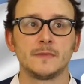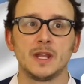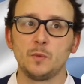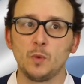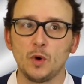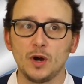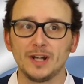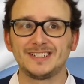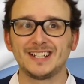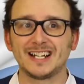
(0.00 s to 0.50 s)

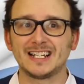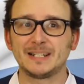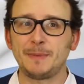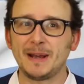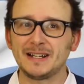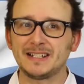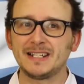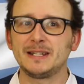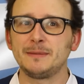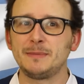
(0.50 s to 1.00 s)
In what is
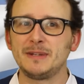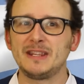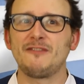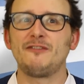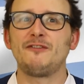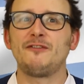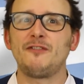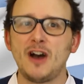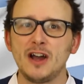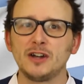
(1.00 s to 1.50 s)
expected to be
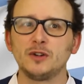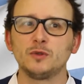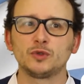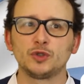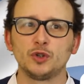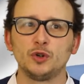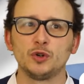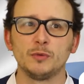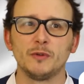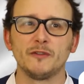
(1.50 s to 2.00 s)
the final
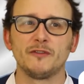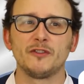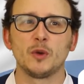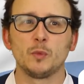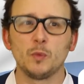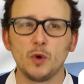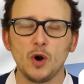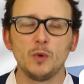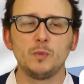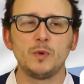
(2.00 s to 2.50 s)
tournament for
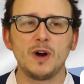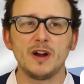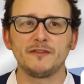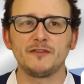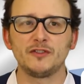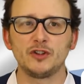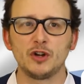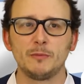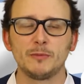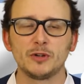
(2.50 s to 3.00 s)
the
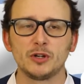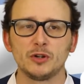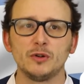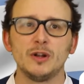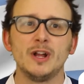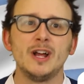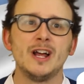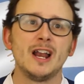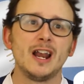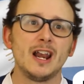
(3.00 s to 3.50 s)
worldwide
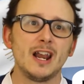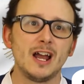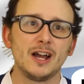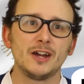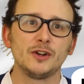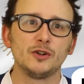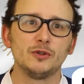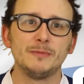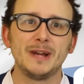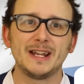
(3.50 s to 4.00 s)
phenomenon
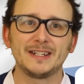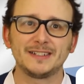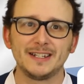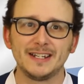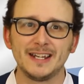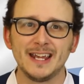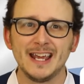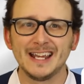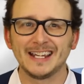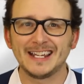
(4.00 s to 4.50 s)
Lionel
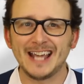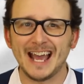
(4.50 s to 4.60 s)
Messi,